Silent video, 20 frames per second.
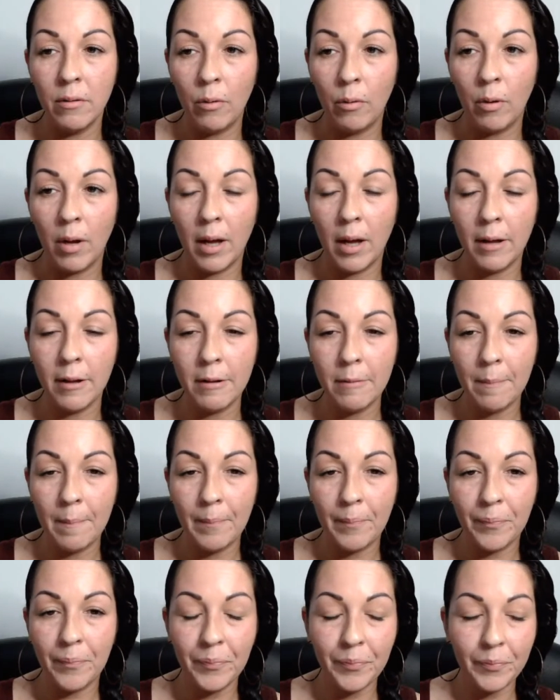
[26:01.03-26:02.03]
Okay.
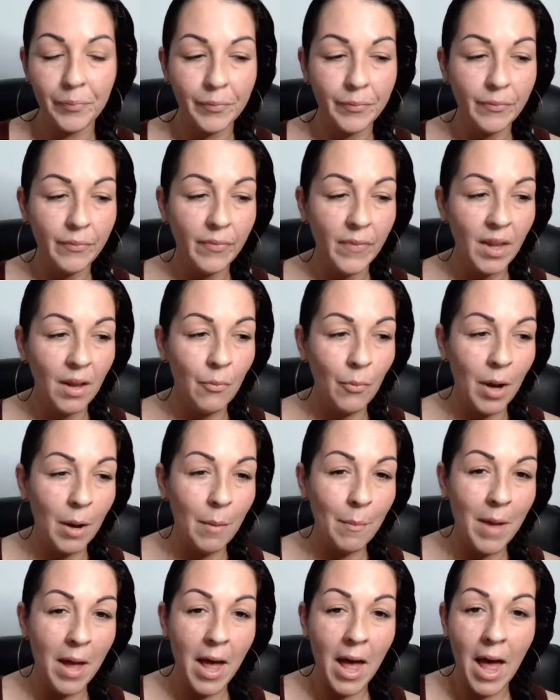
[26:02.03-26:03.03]

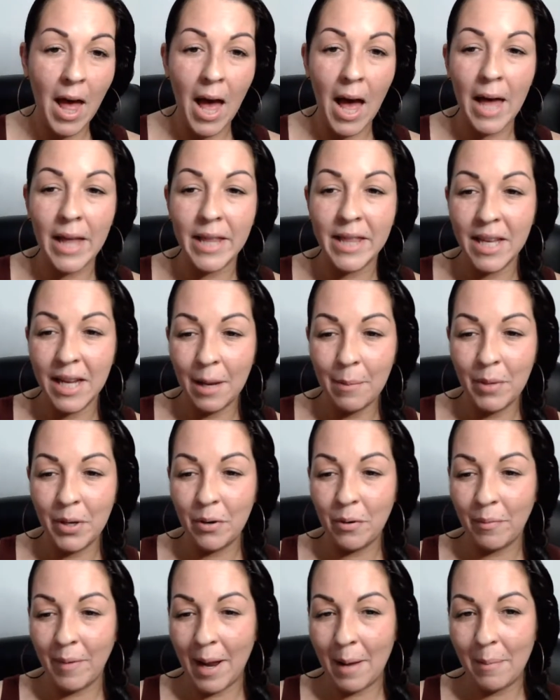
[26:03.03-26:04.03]
Well, I think I'm going
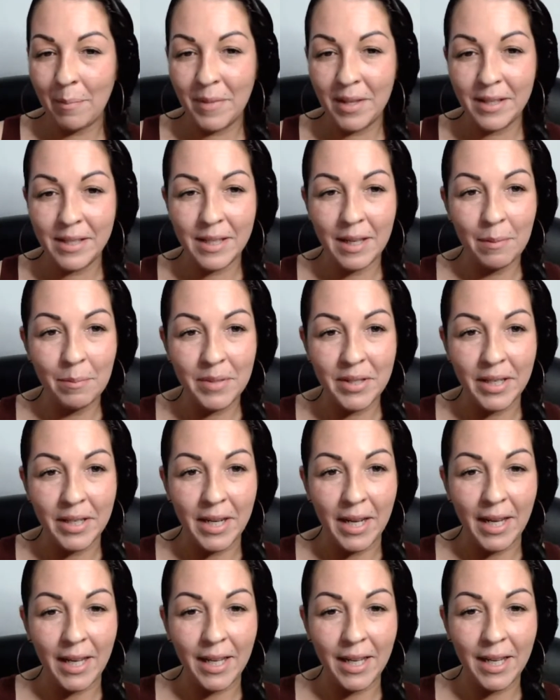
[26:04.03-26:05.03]
to wrap this up
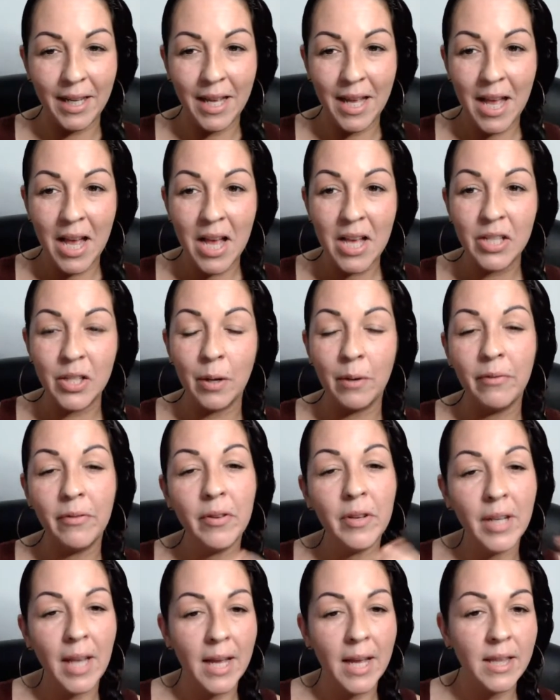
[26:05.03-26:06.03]
today. So if
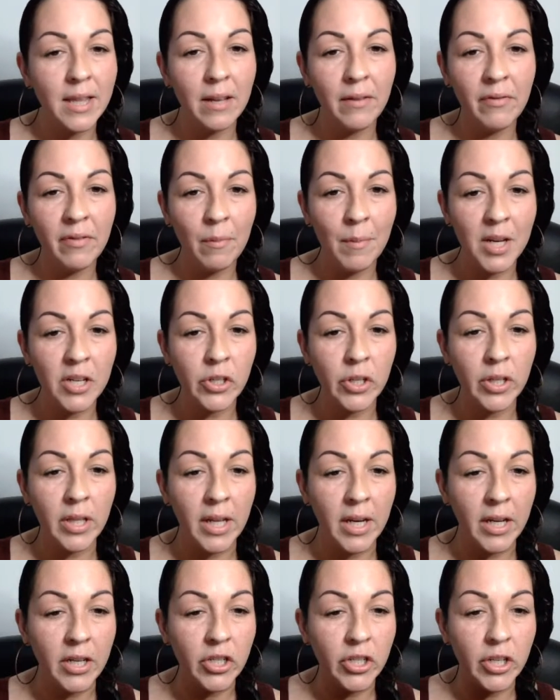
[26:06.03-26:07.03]
you like the information
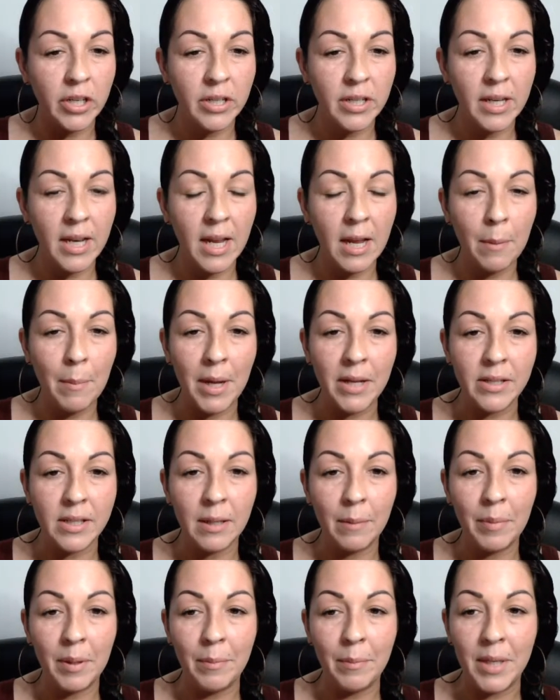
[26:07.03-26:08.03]
that I shared today about
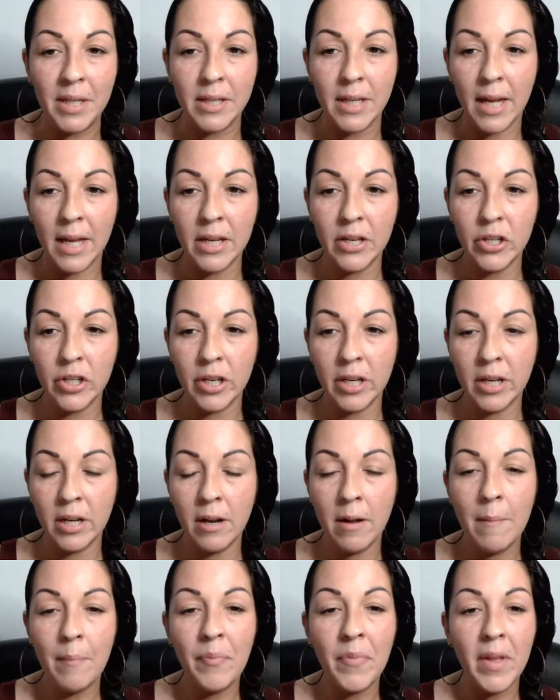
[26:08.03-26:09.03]
supplementation,
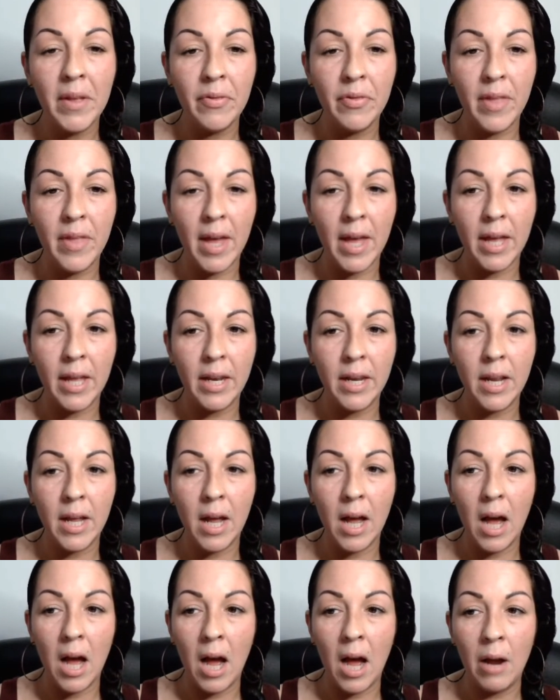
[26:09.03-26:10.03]
then
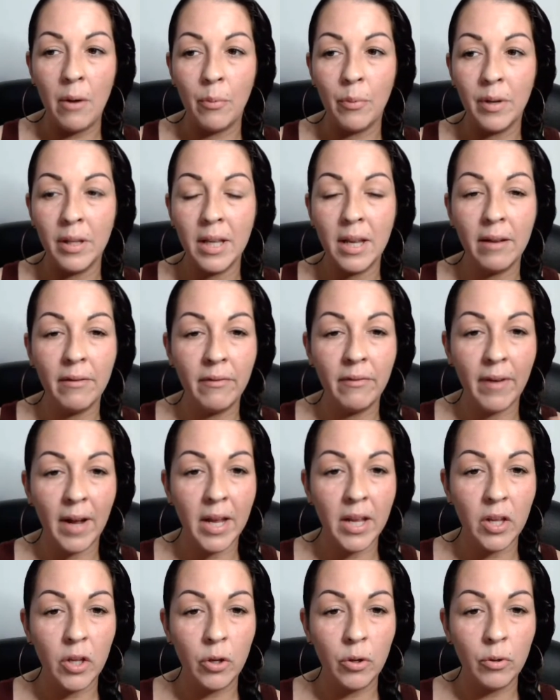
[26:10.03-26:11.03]
I really
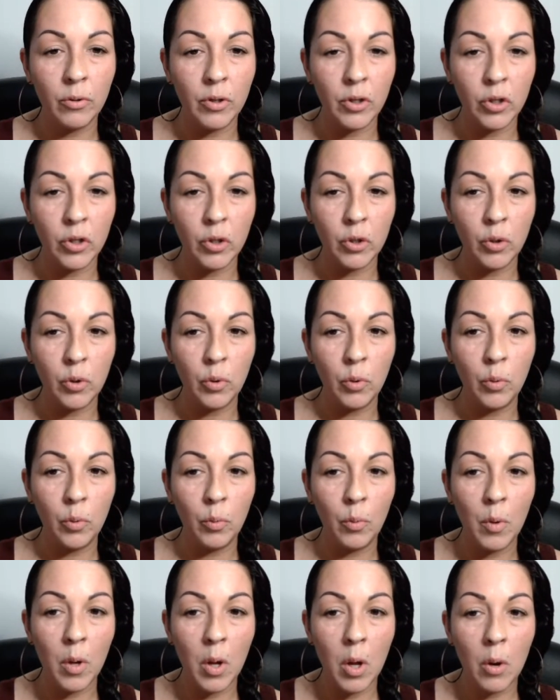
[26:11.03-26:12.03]
invite you
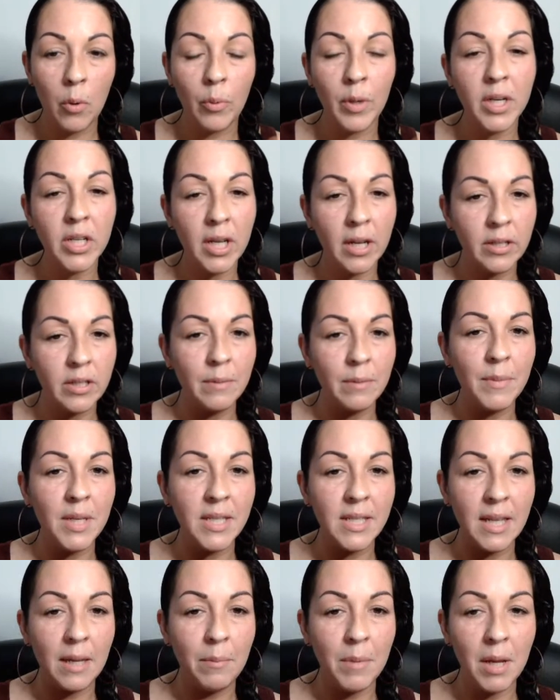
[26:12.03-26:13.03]
to reach out to me,
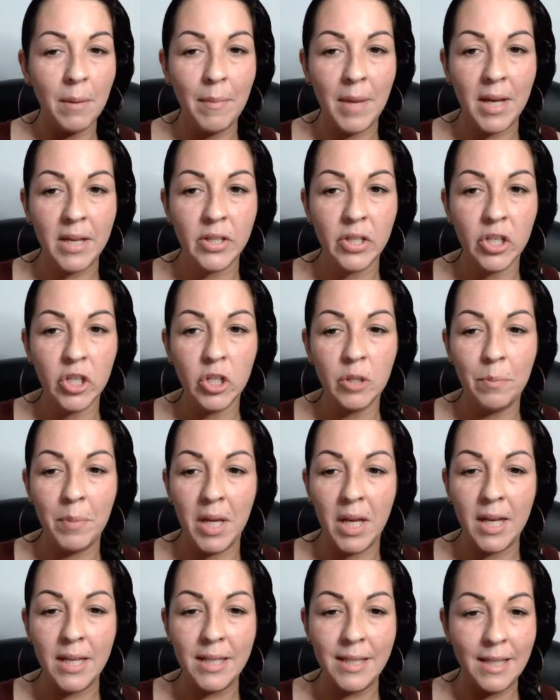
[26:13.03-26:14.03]
send me a message,
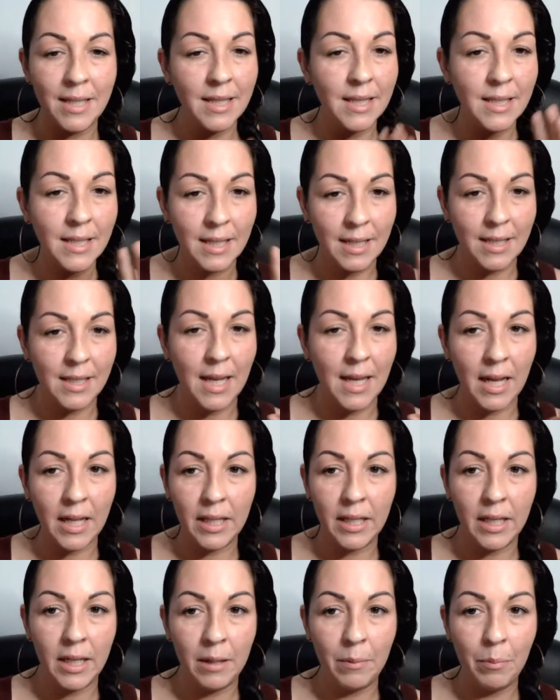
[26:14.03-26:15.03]
because this is
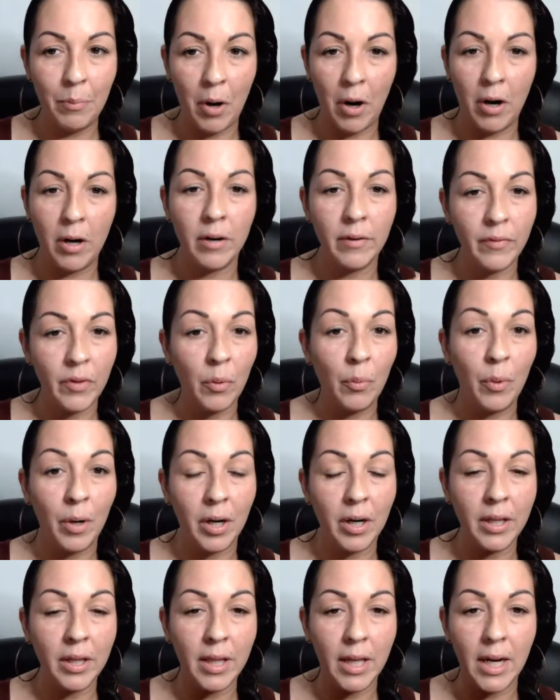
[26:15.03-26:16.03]
exactly part of the
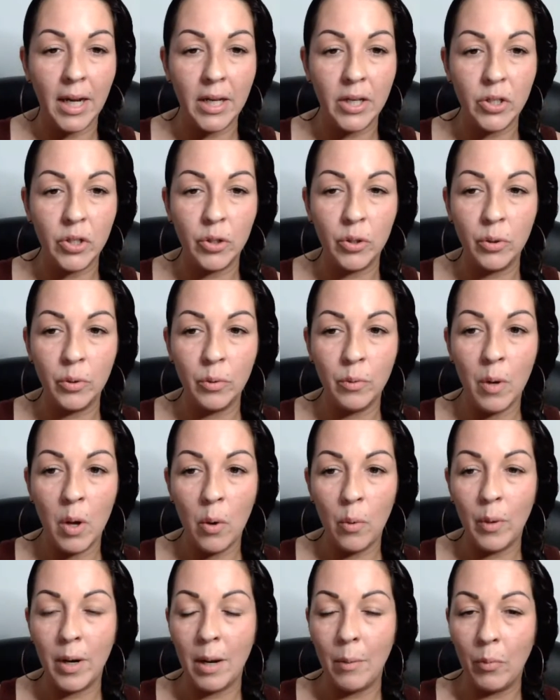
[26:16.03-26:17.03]
work that I do
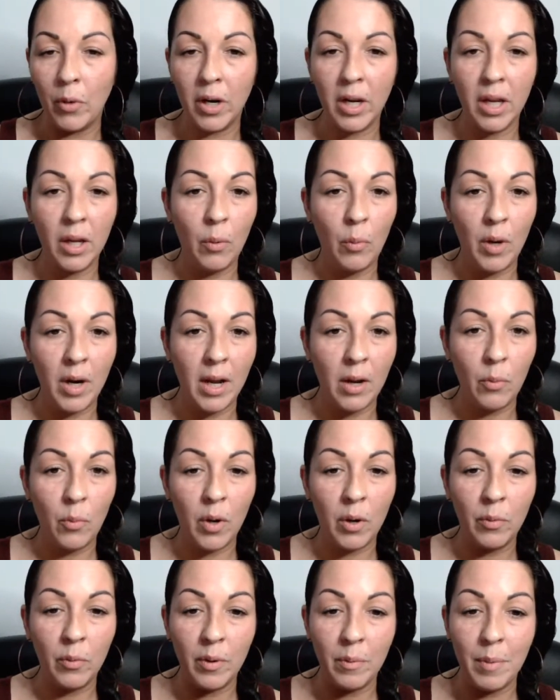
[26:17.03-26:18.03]
when I'm working
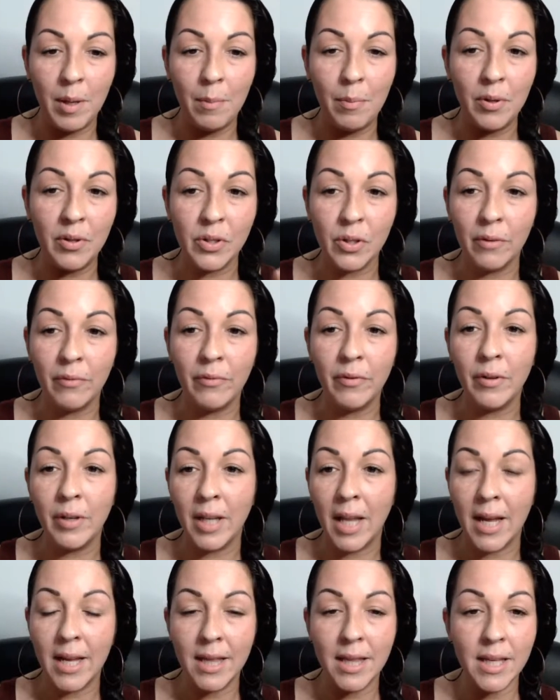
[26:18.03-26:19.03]
one-on-one with people. So if you
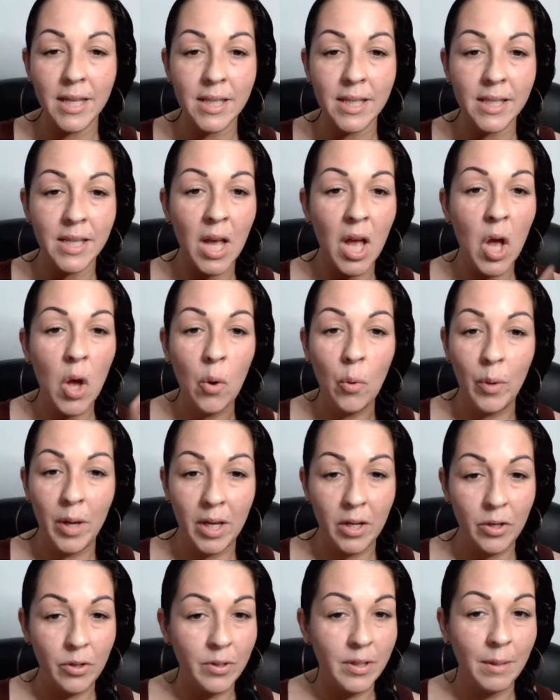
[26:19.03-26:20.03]
like this, we
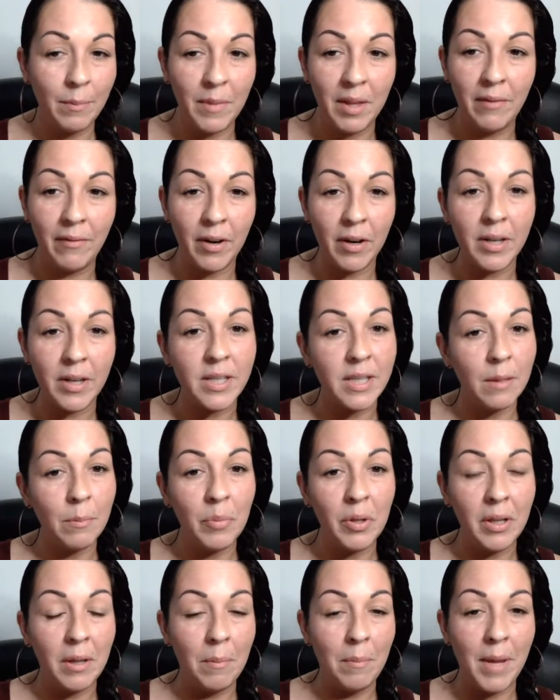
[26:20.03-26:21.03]
can do something very
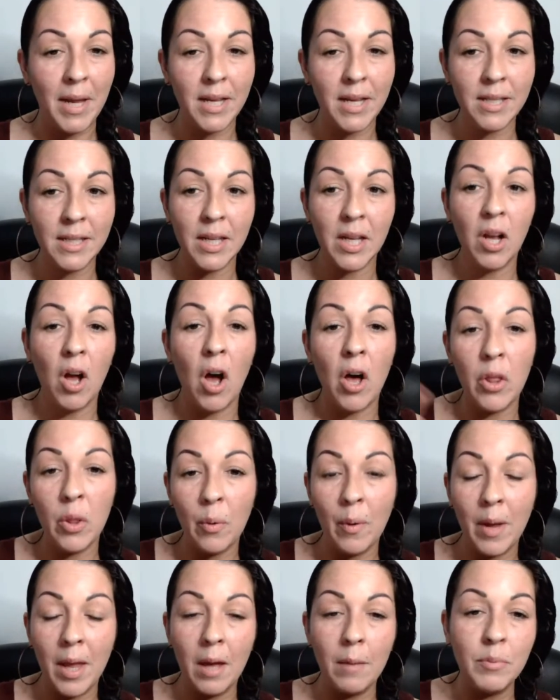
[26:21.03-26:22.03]
simple and basic all the
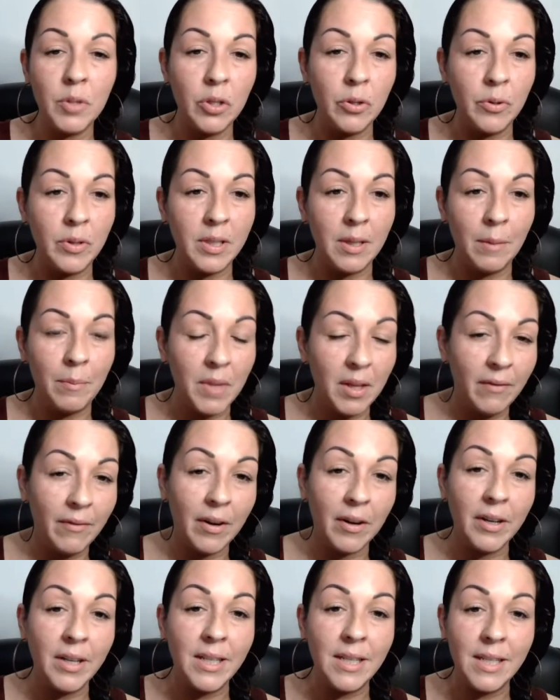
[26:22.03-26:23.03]
way up to something
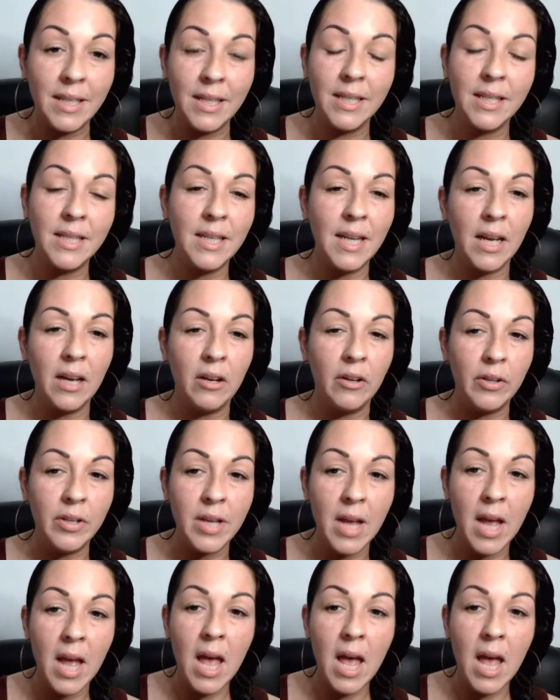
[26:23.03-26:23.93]
very detailed,